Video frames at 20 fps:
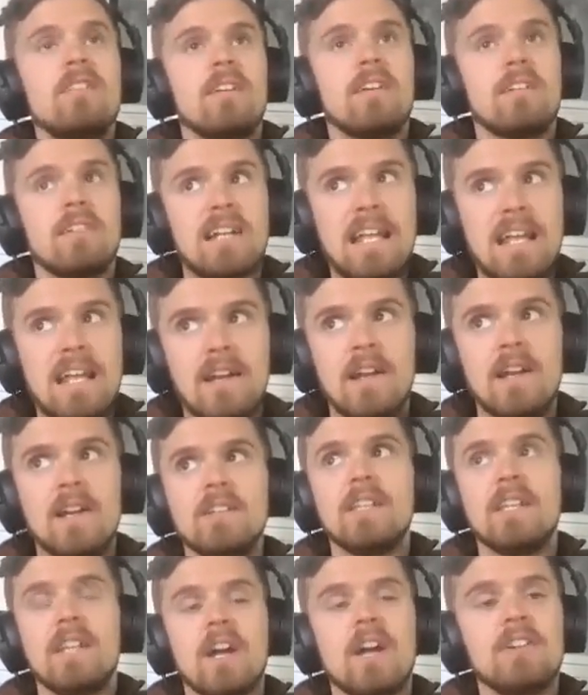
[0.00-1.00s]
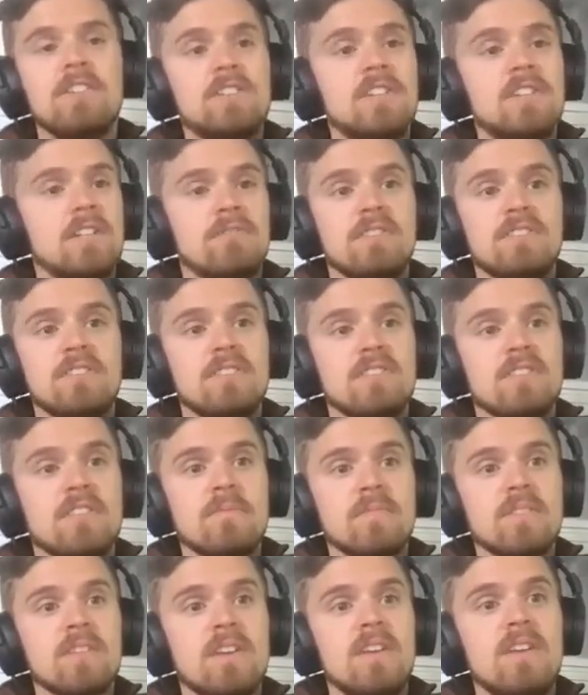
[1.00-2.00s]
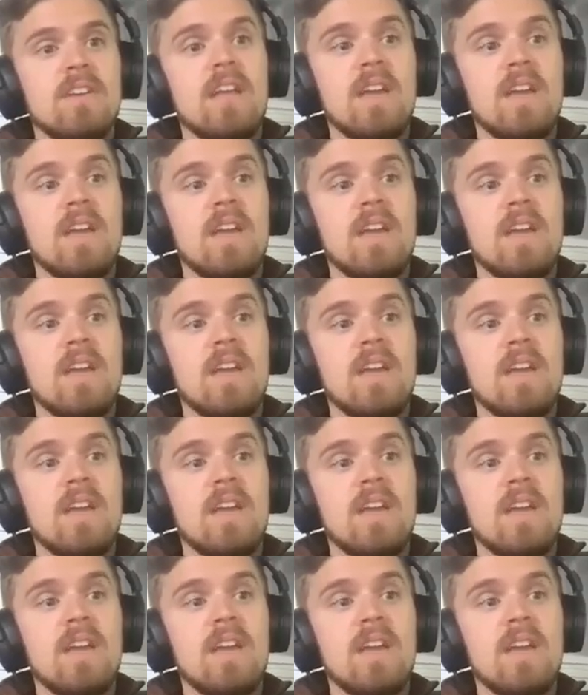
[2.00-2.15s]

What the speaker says: They are inherently contradictory systems.